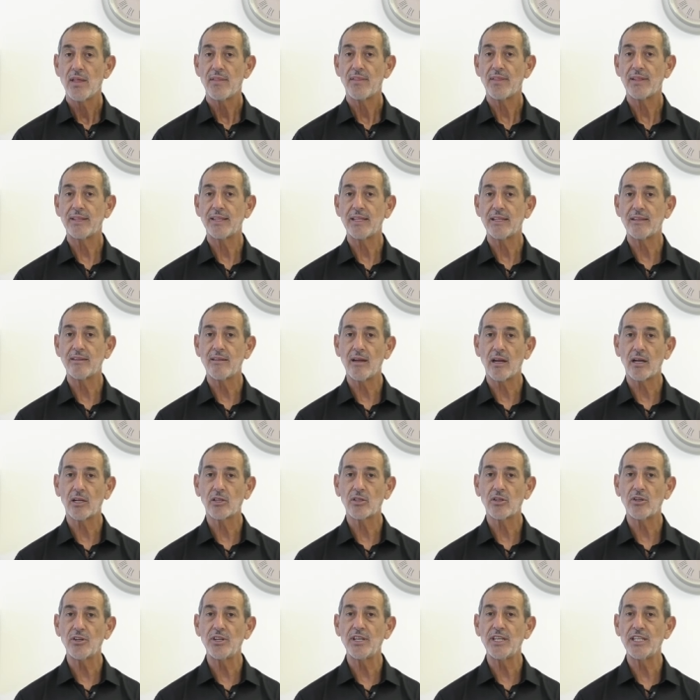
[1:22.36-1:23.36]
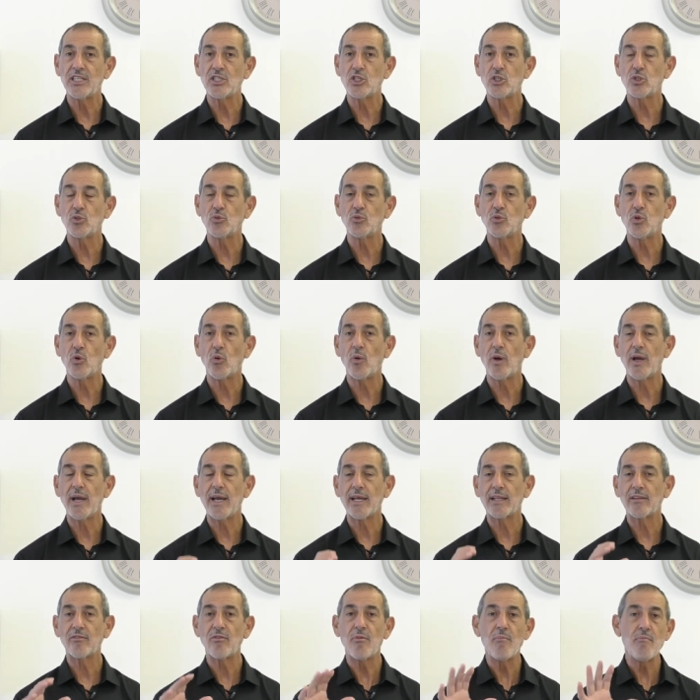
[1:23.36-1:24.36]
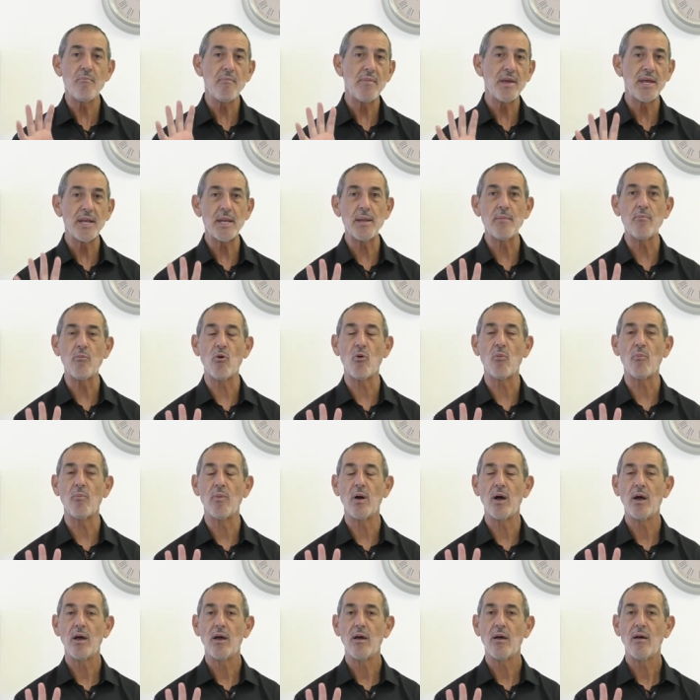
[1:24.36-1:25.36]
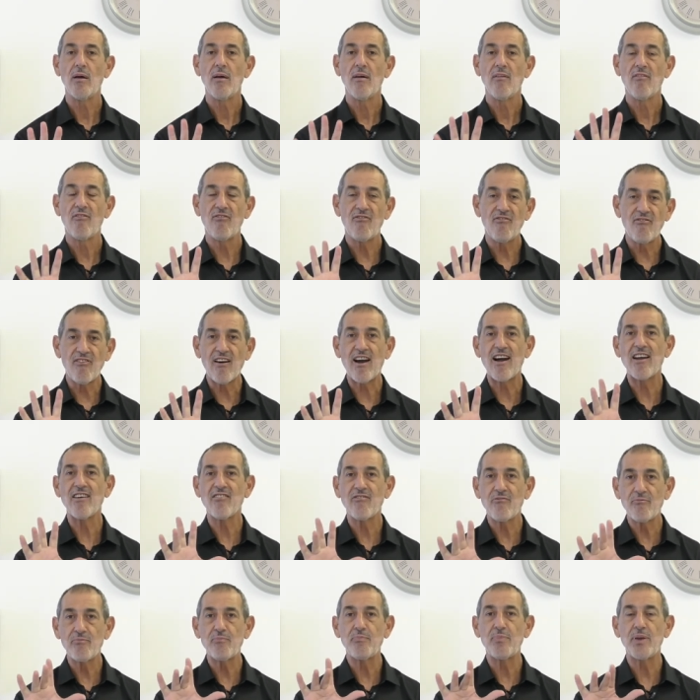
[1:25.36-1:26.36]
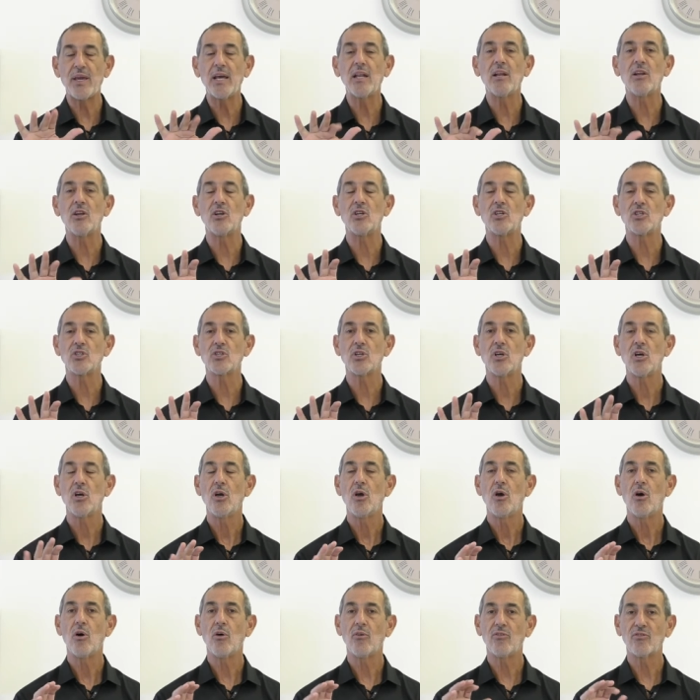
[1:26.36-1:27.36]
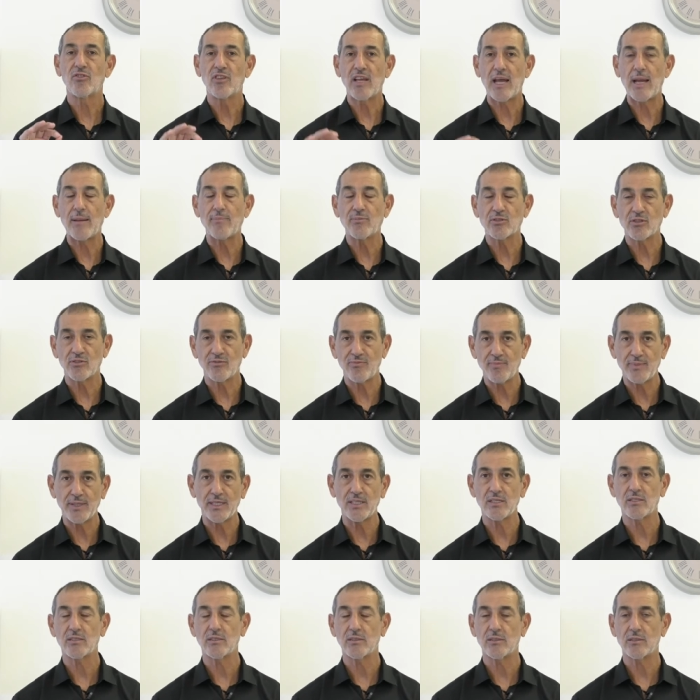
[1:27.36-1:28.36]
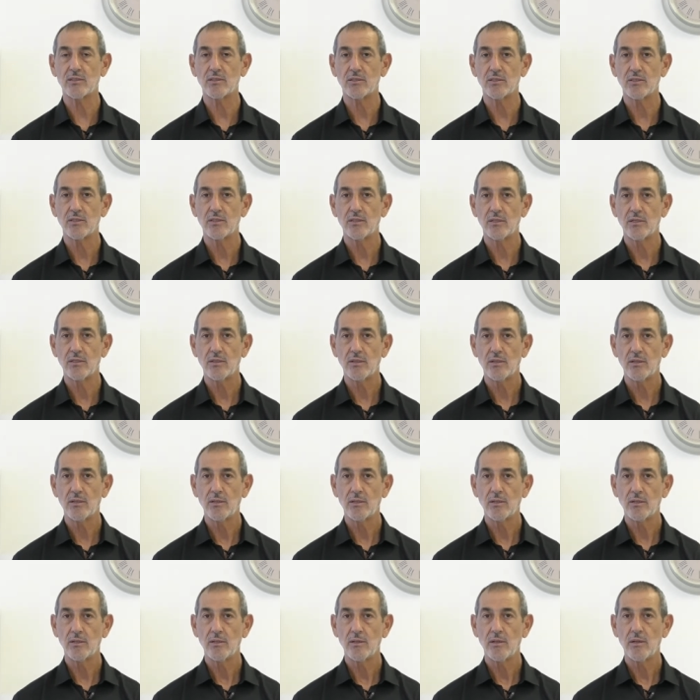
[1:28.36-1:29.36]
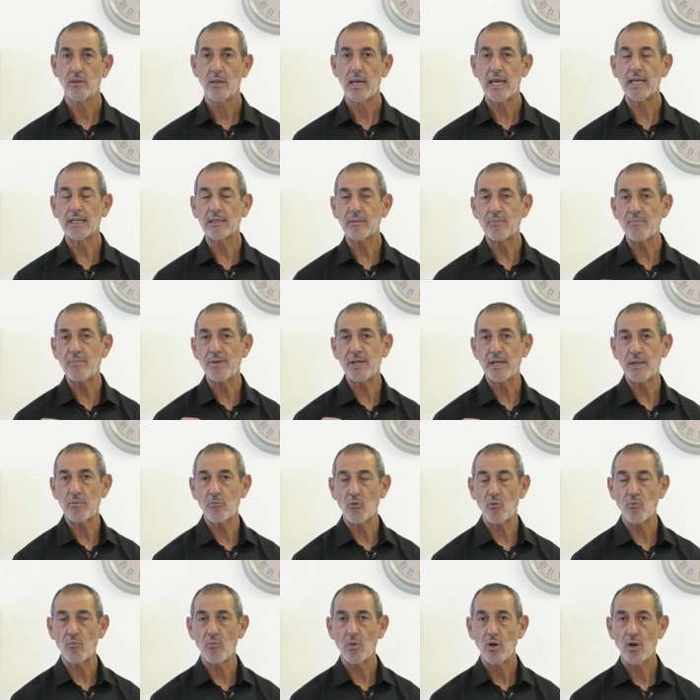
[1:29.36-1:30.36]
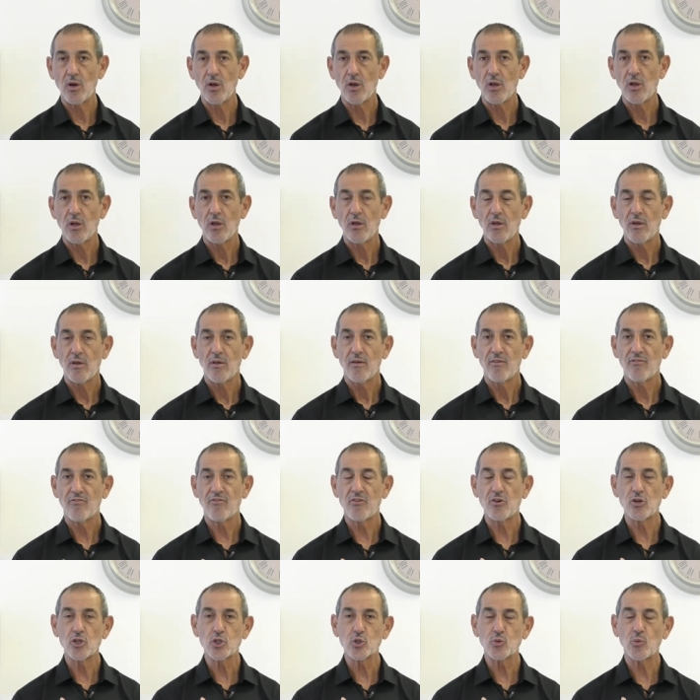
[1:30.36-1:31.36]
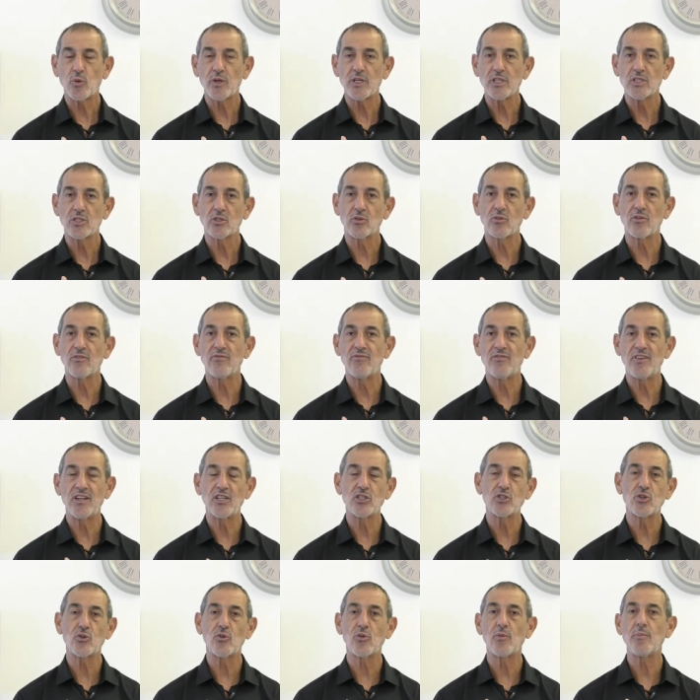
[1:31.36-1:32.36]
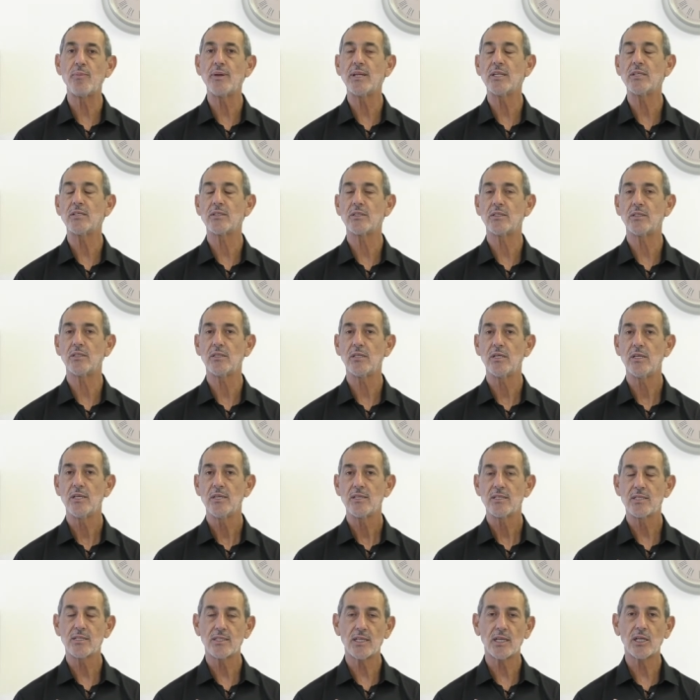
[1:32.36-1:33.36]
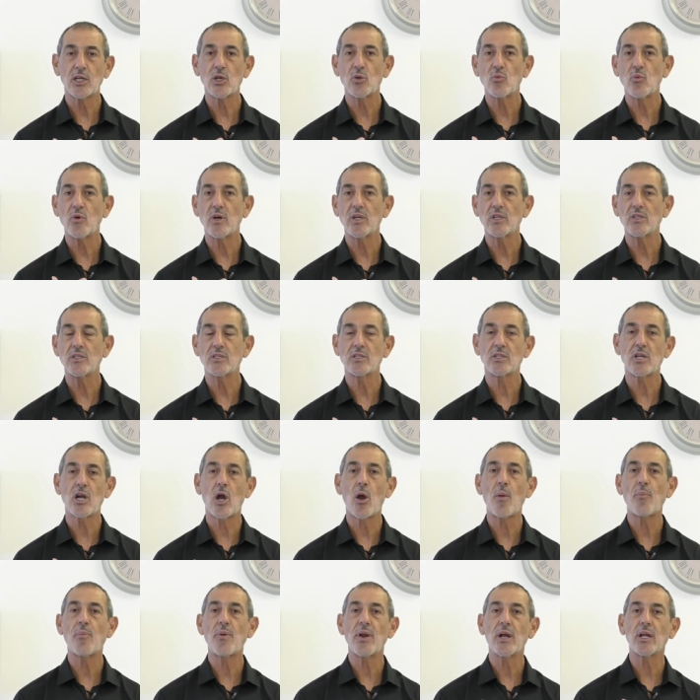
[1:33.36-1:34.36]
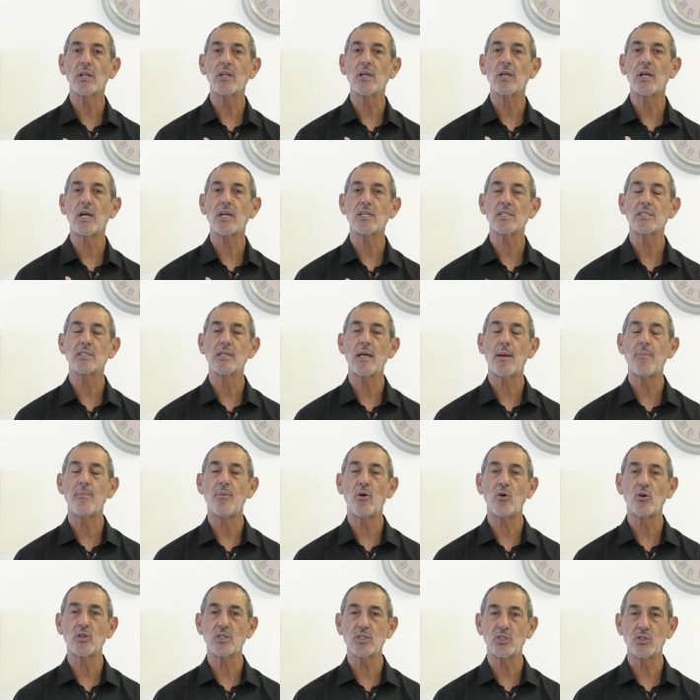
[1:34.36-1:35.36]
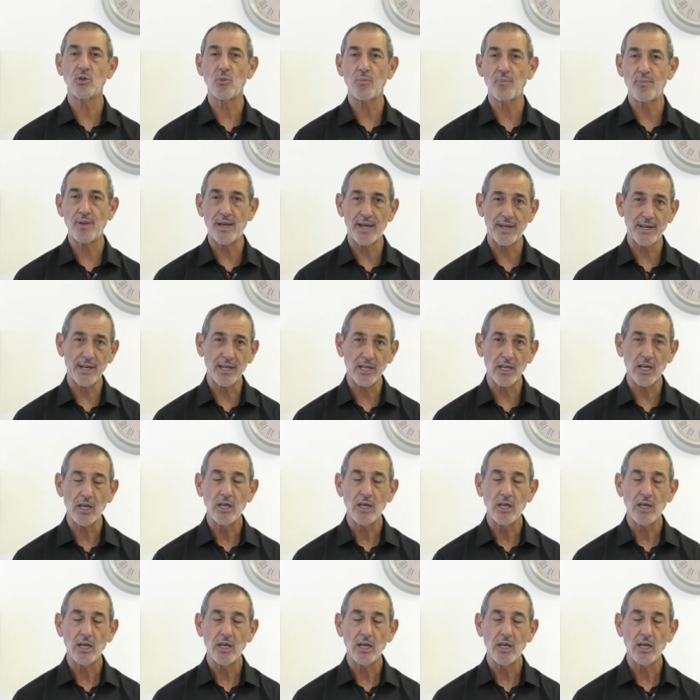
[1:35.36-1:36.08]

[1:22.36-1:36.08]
that the doctor needs to know at minimum 5 pillars of types of medicines, at minimum. First one is conventional medicine. Second one is chiropractic, osteopathic,